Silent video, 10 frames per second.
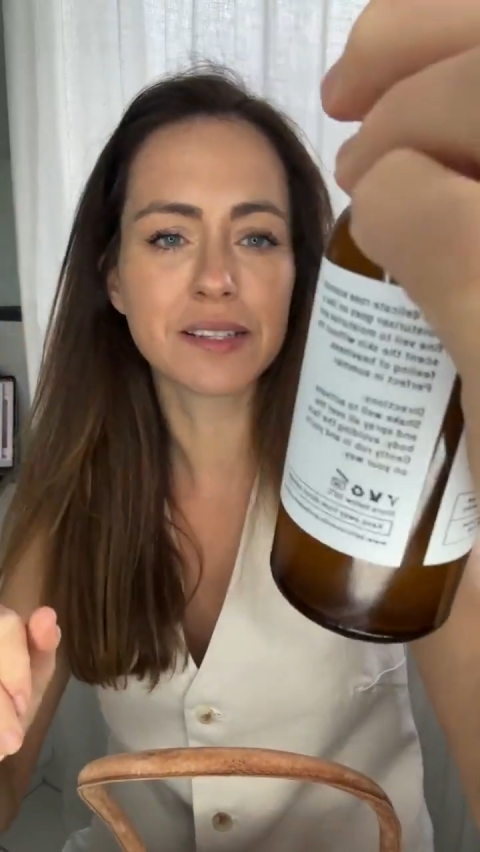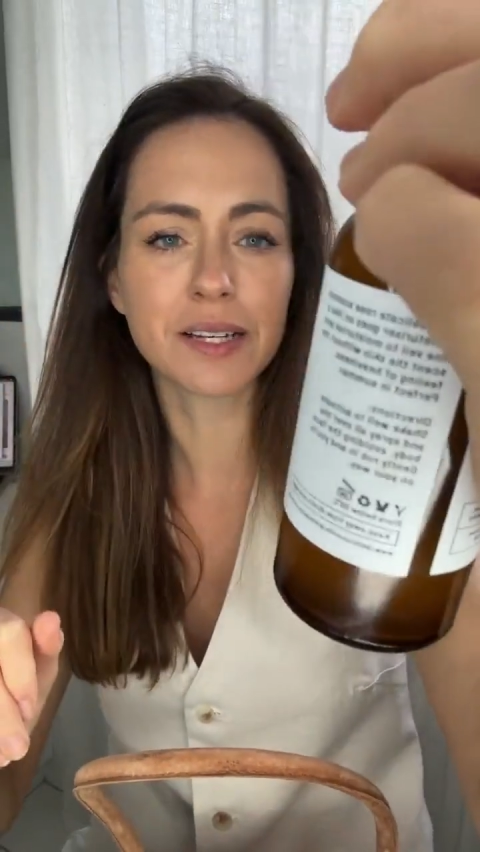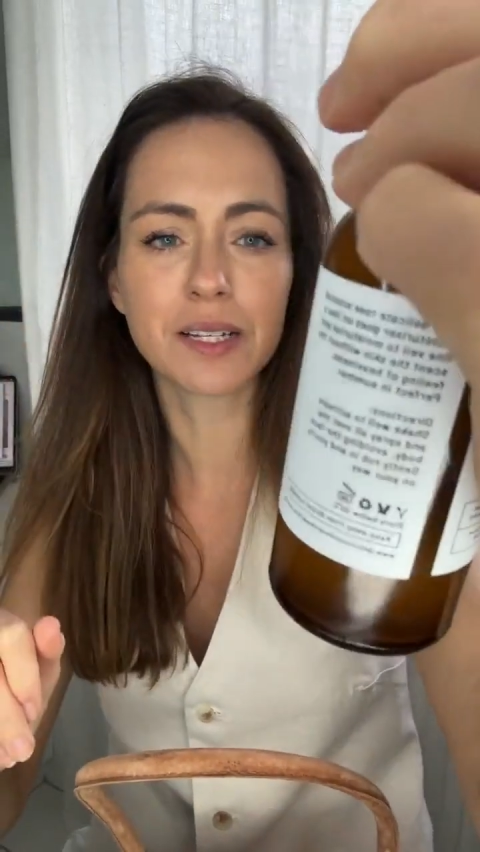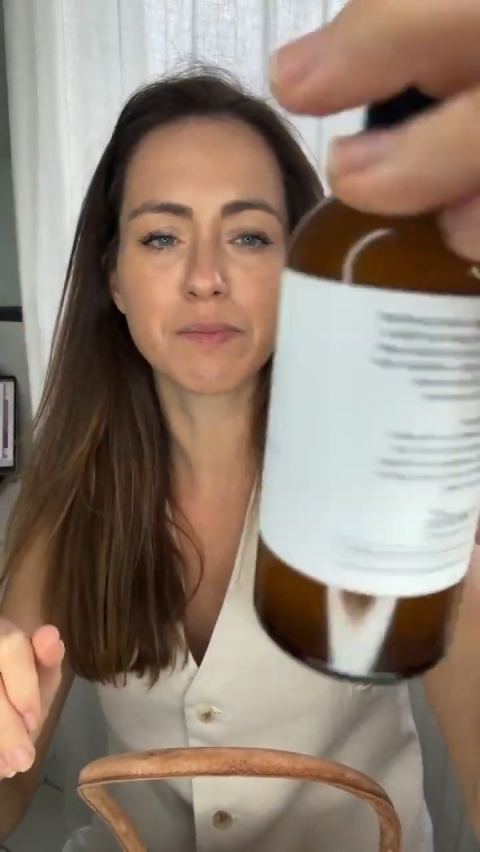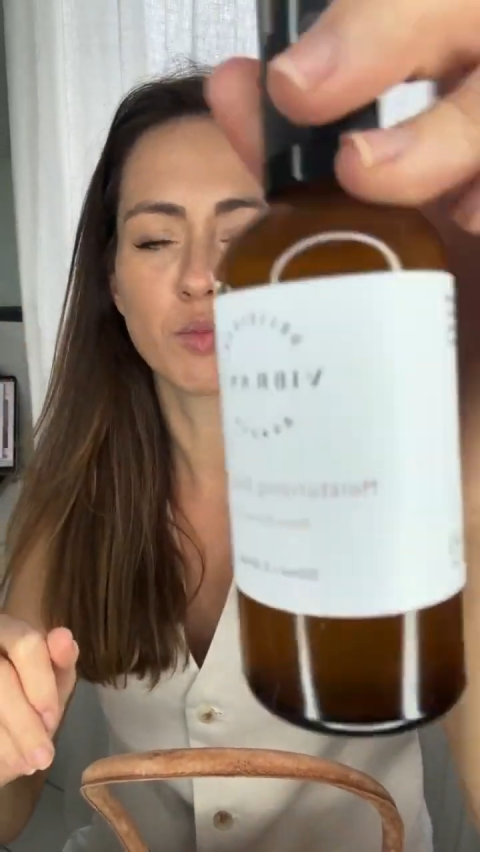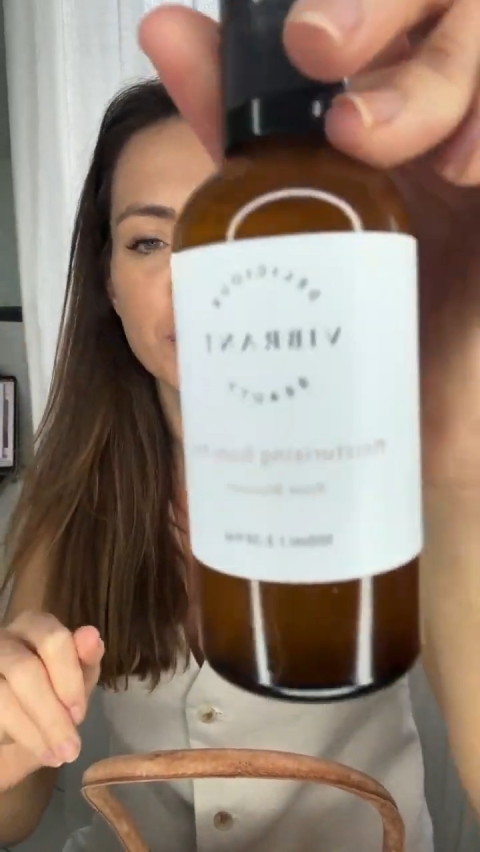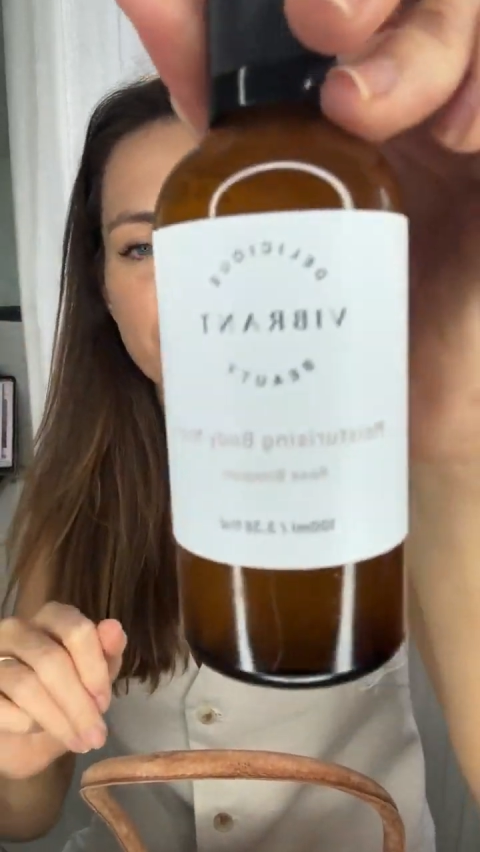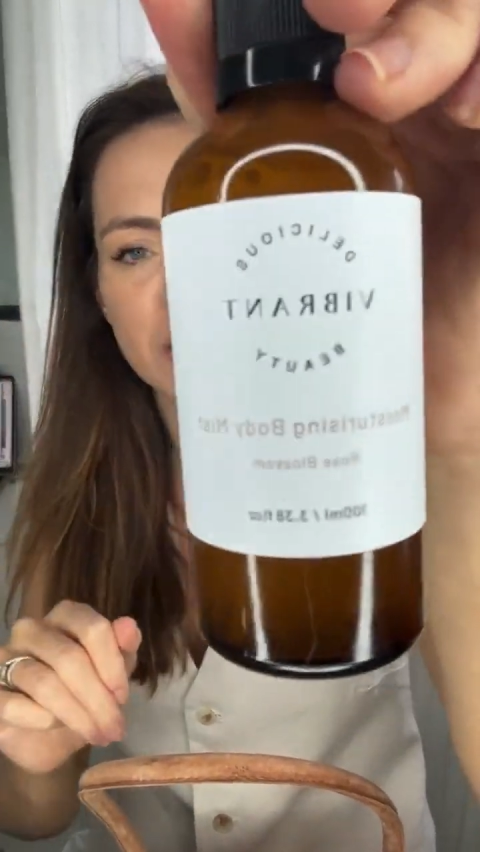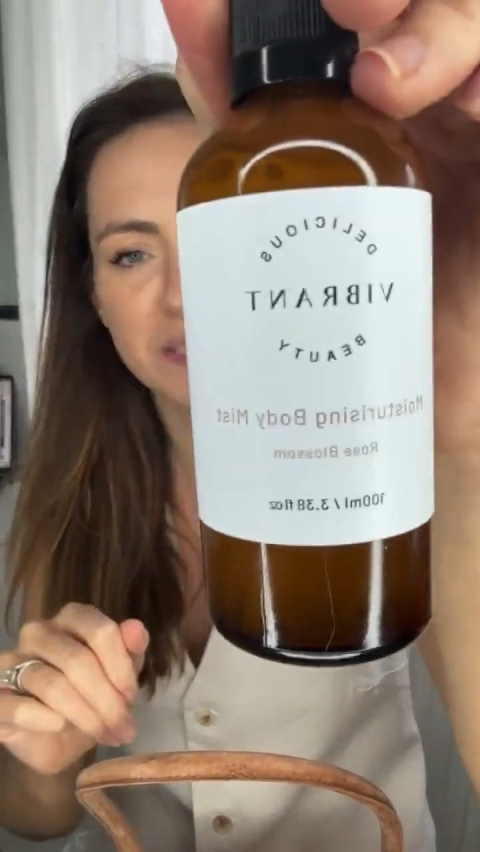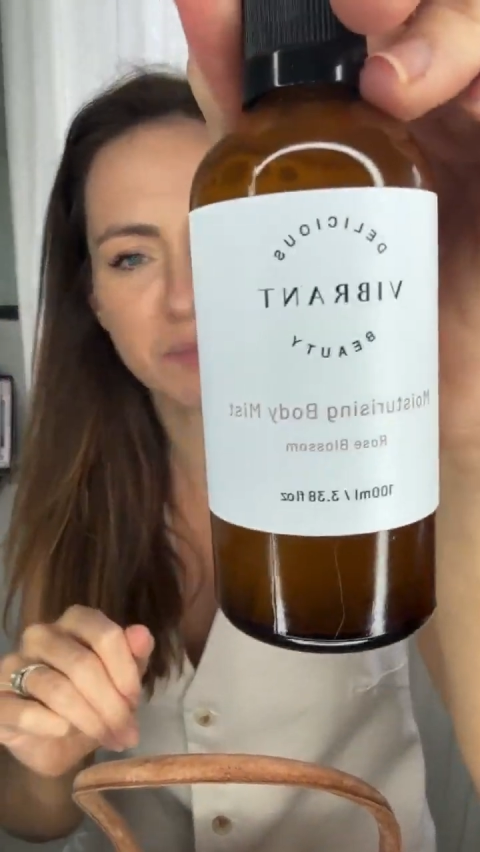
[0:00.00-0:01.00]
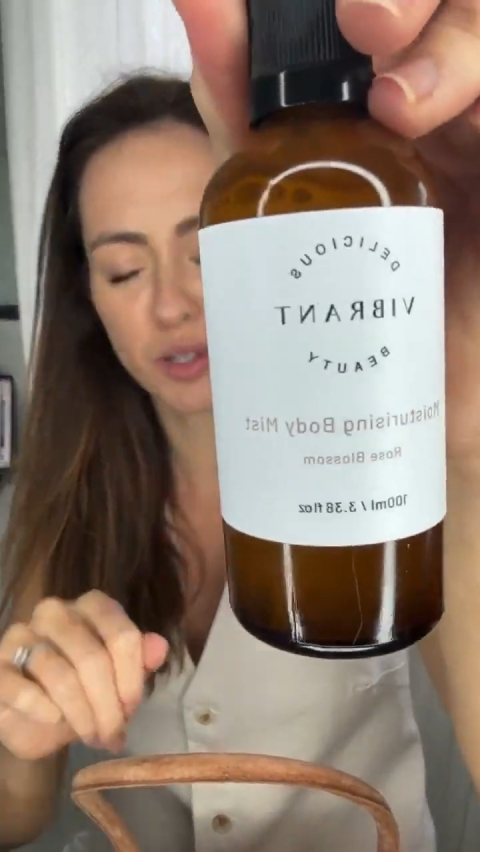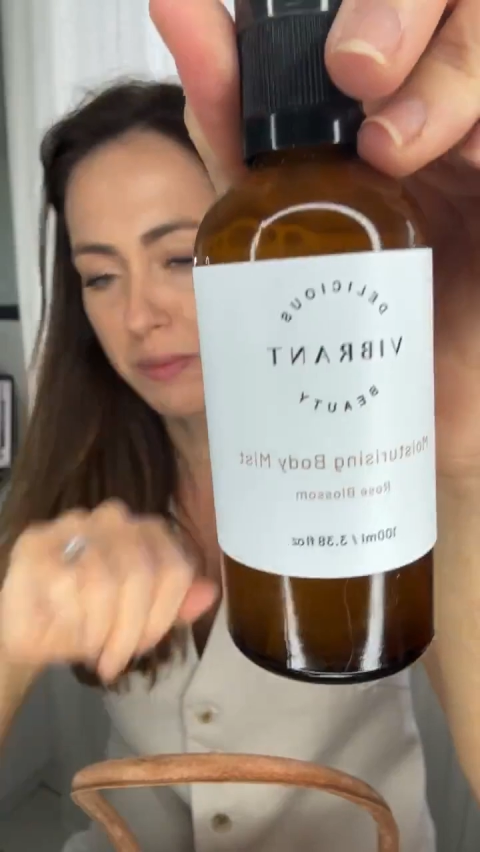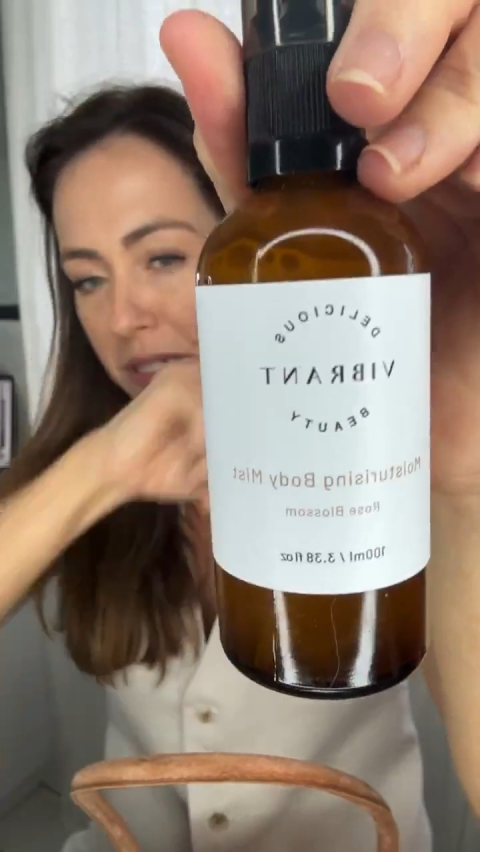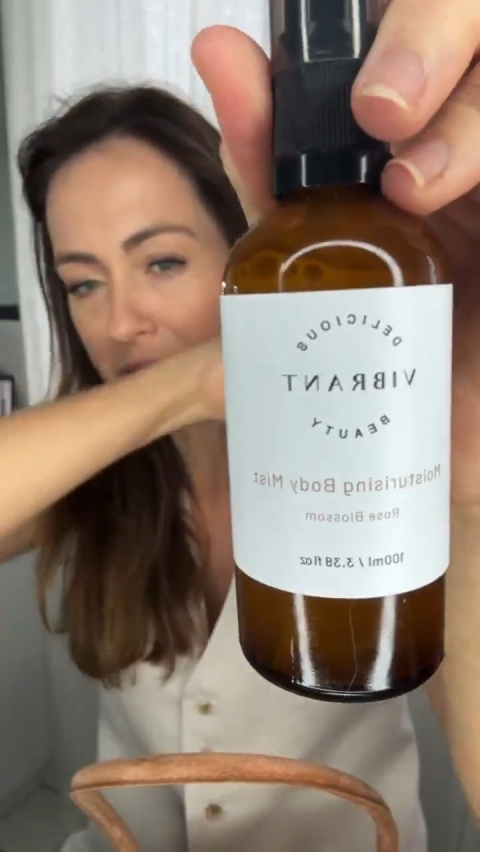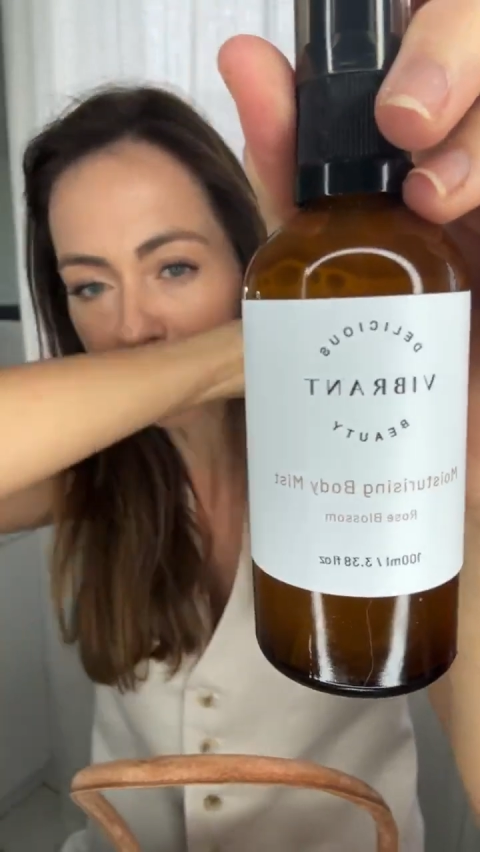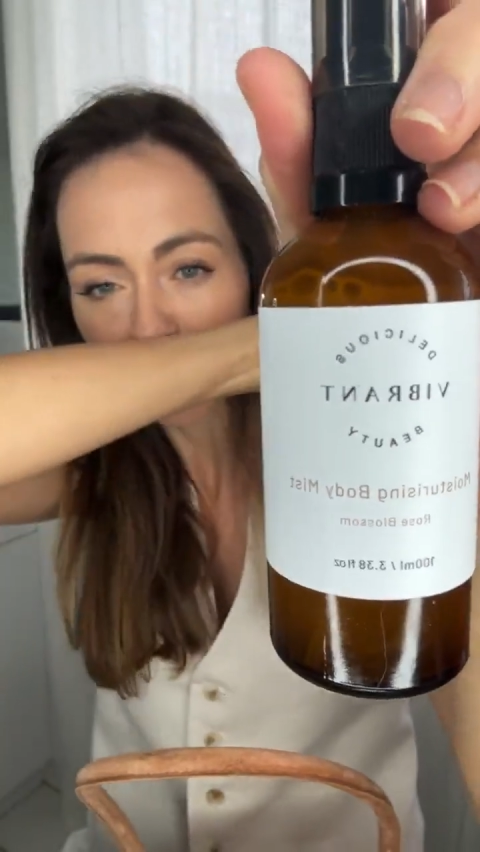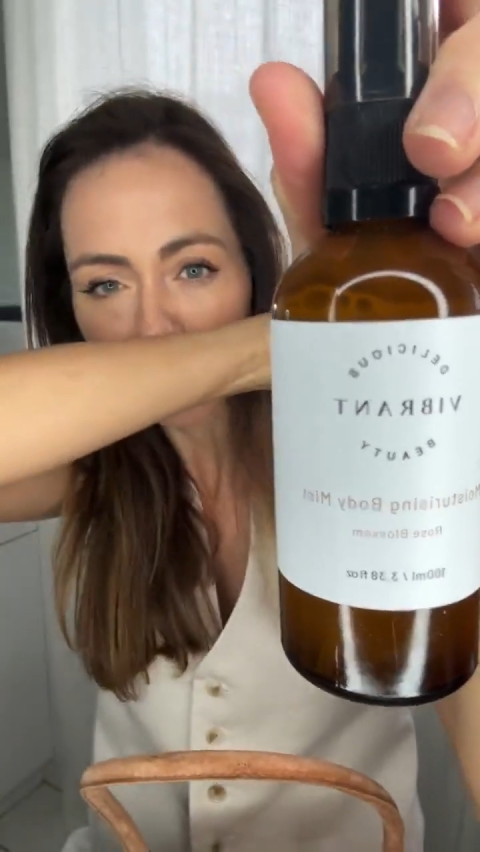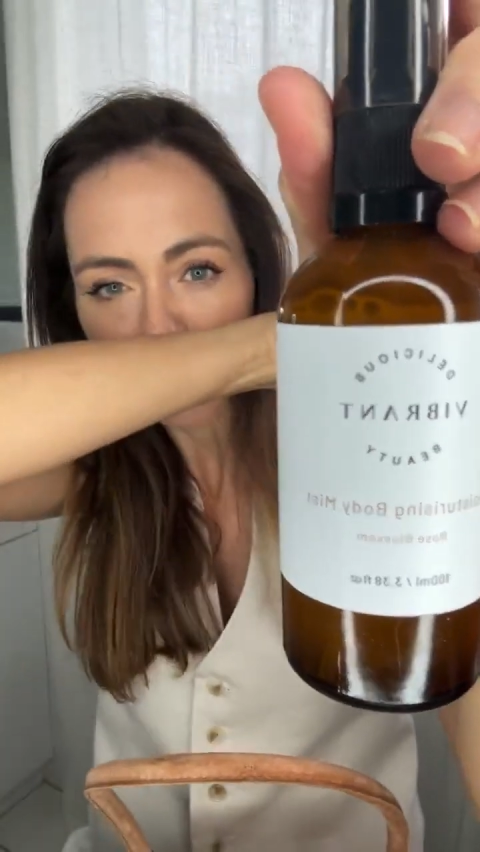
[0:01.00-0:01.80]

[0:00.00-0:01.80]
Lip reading: It's like a moisturizing body mist.